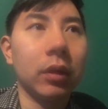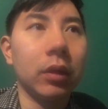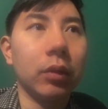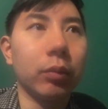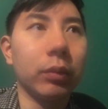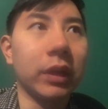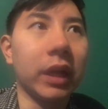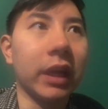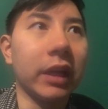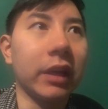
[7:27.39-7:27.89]

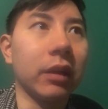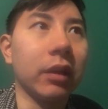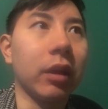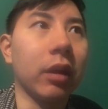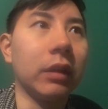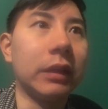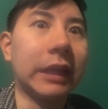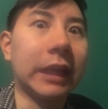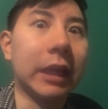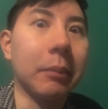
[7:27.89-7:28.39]
when I could have
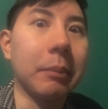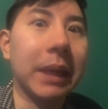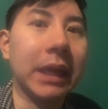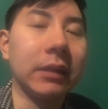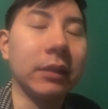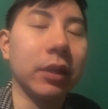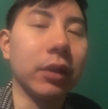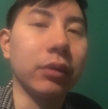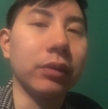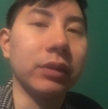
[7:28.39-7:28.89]
got like a
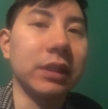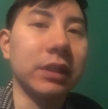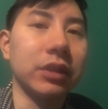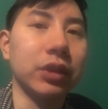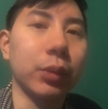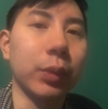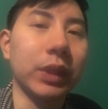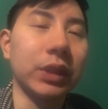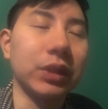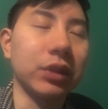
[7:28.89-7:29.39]
penthouse
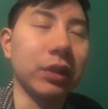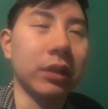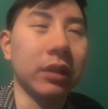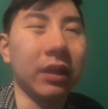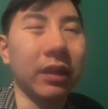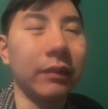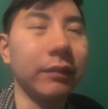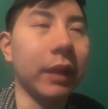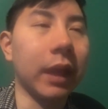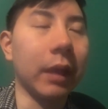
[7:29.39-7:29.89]
situation,
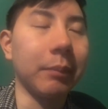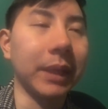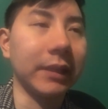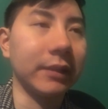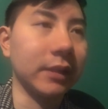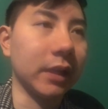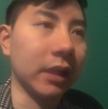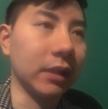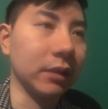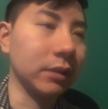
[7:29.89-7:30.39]
if that makes
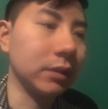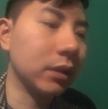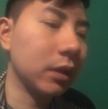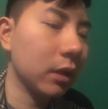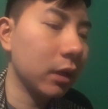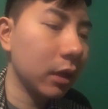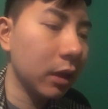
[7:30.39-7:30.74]
sense.